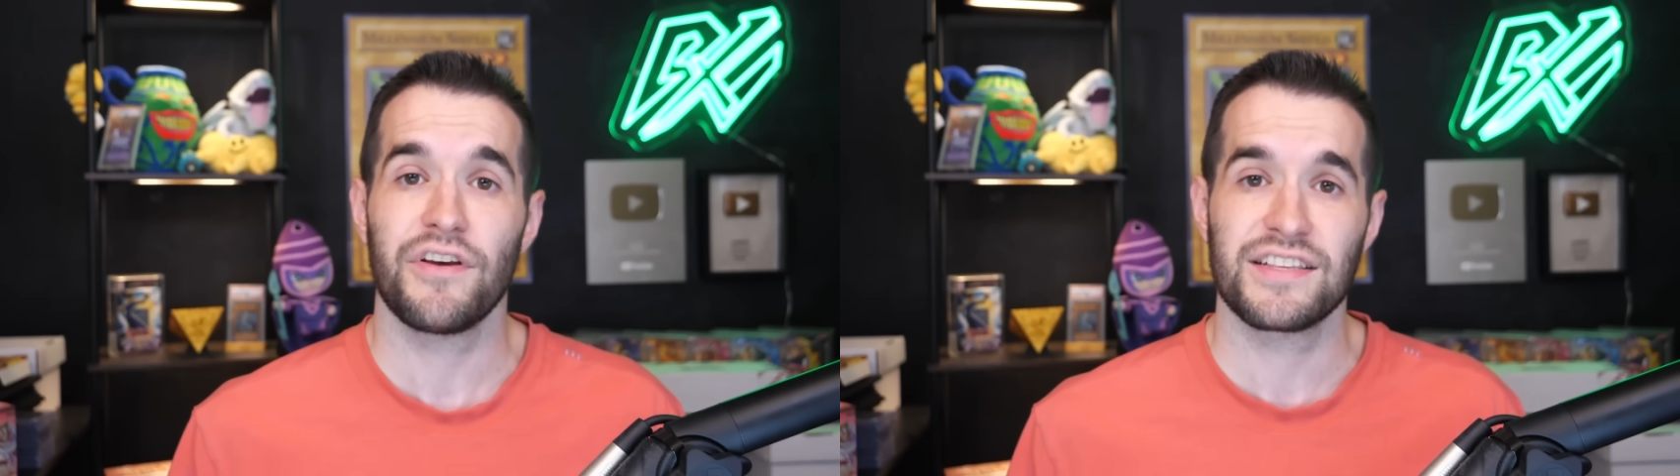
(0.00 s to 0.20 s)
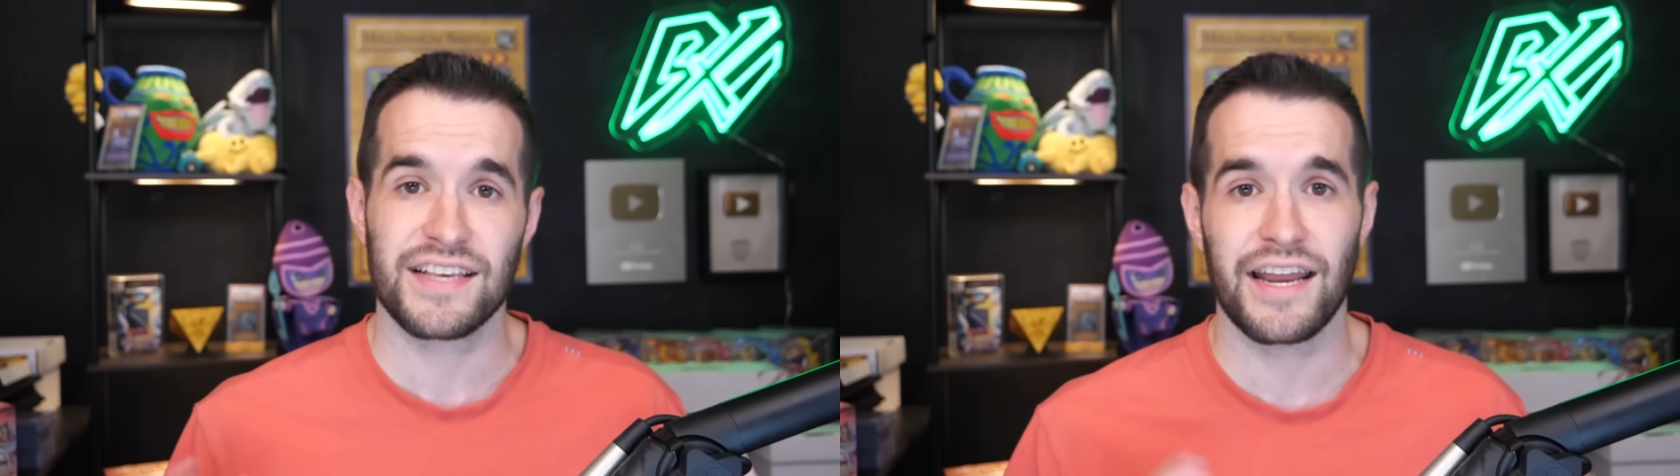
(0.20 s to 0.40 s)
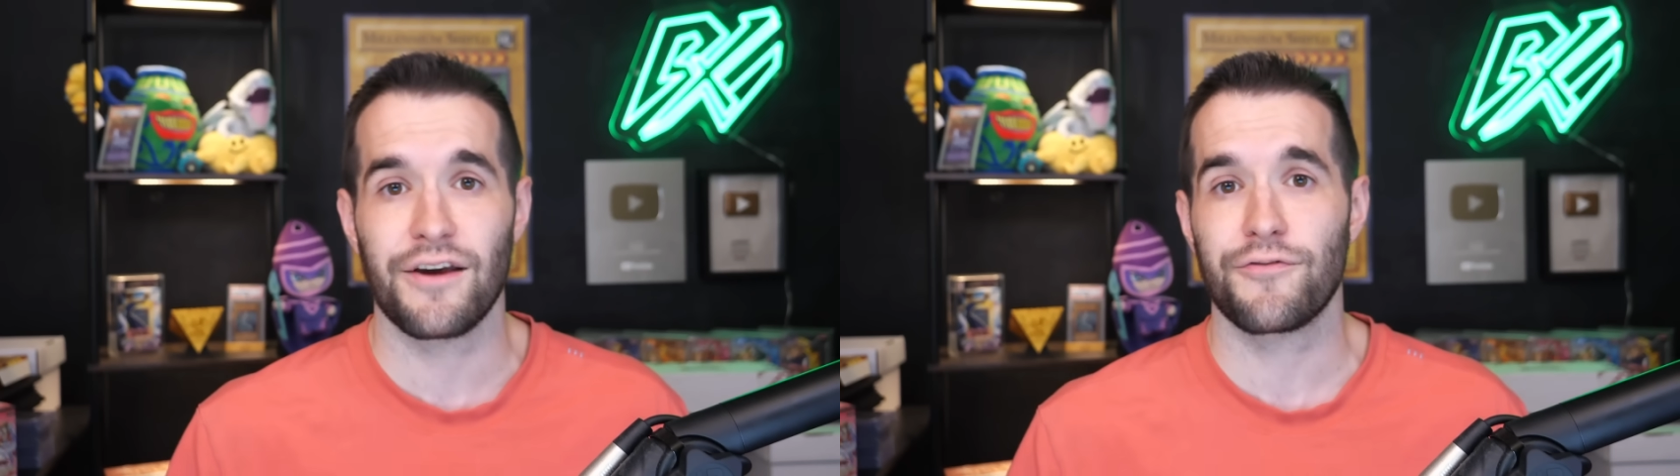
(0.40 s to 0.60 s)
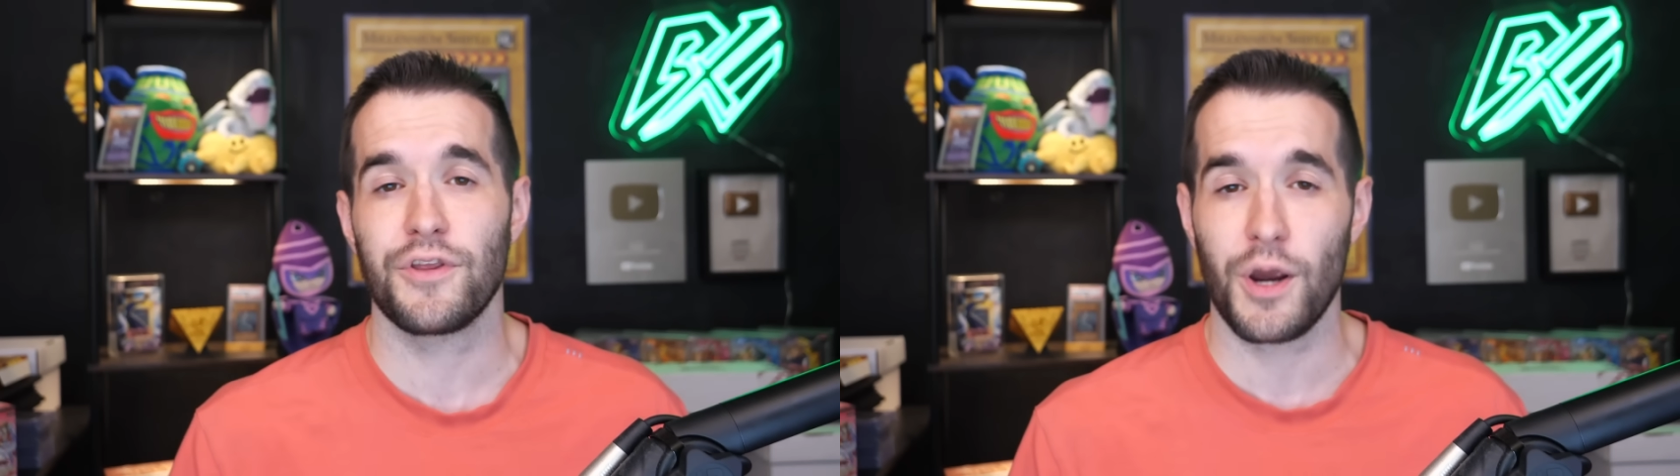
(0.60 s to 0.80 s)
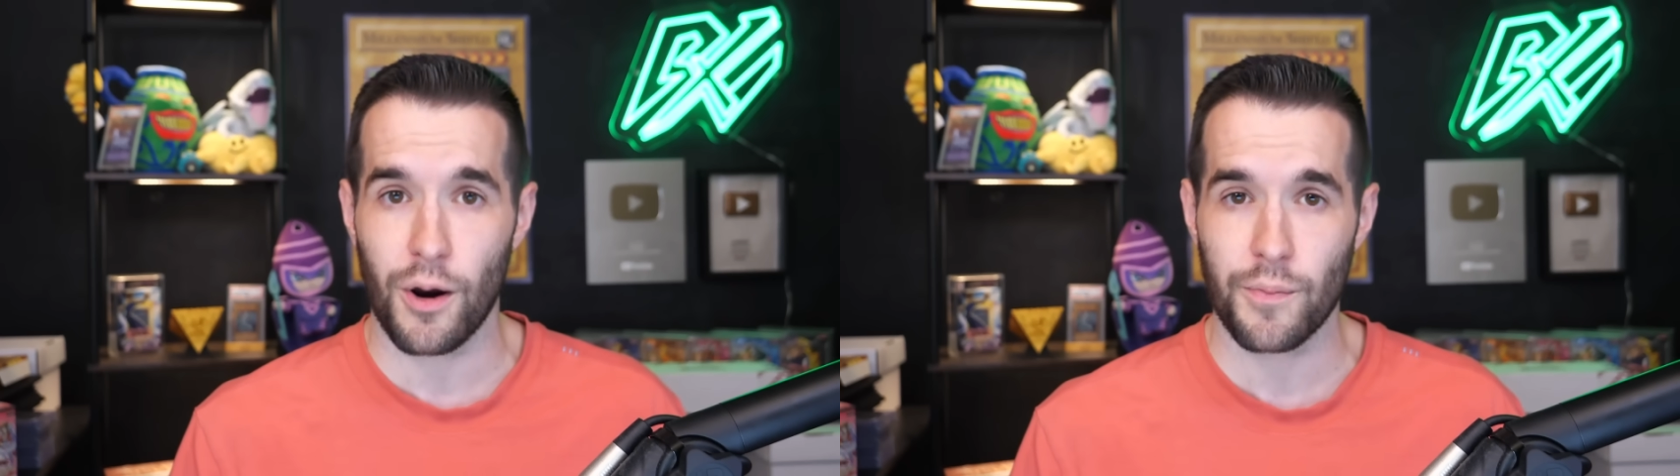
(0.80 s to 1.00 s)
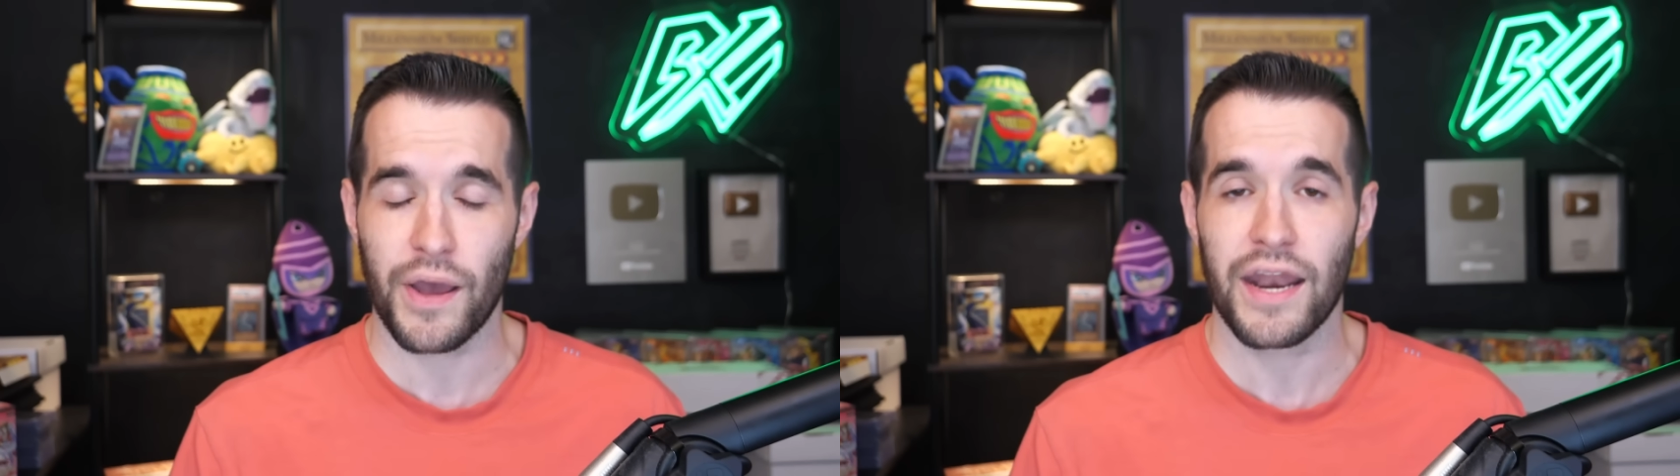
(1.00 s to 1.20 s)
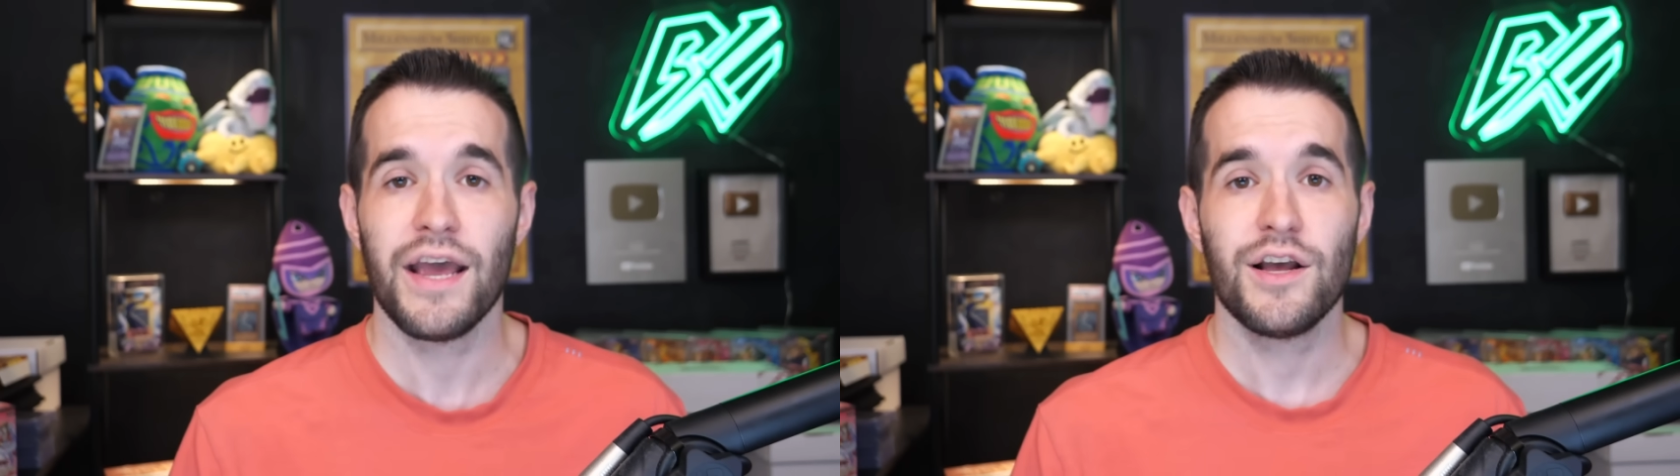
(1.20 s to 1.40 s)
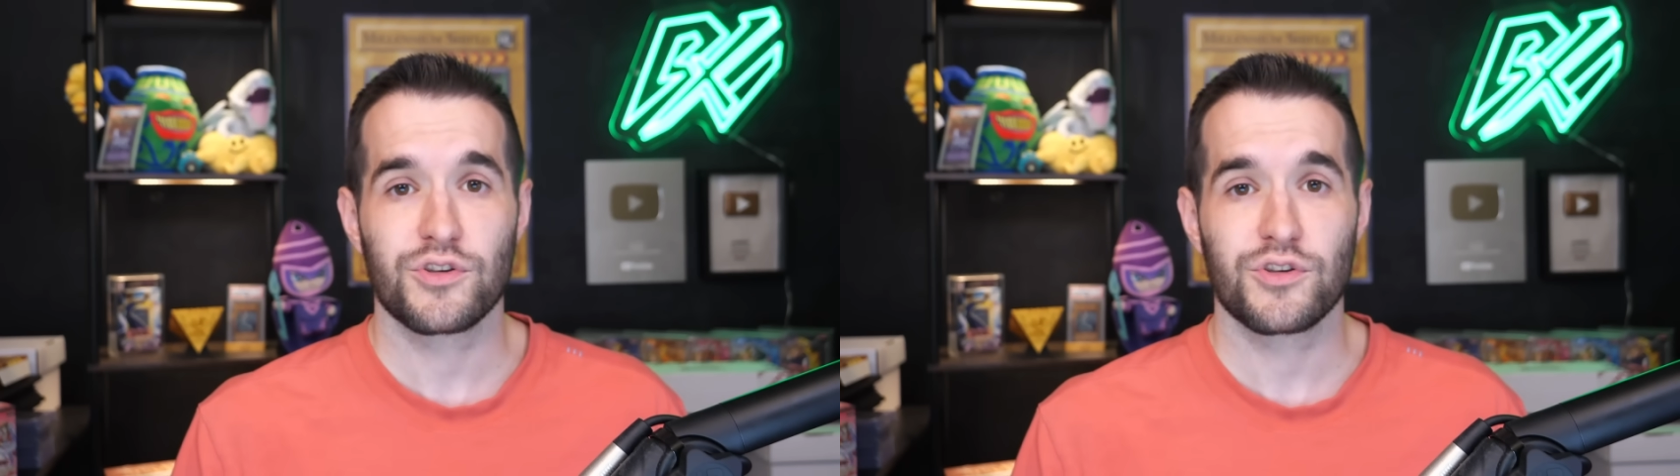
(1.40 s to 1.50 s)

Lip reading: and signed up for the R-Bet.